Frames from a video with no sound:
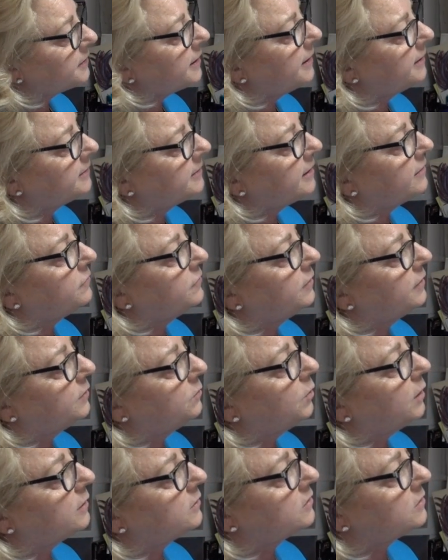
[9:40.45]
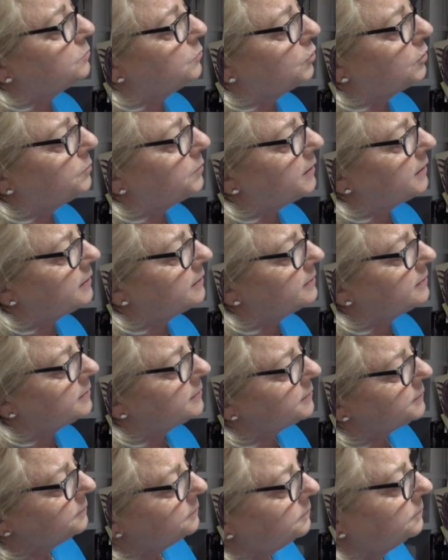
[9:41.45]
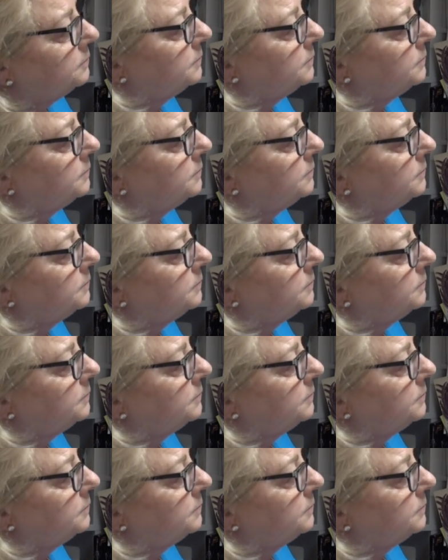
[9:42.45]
I definitely want some more bees.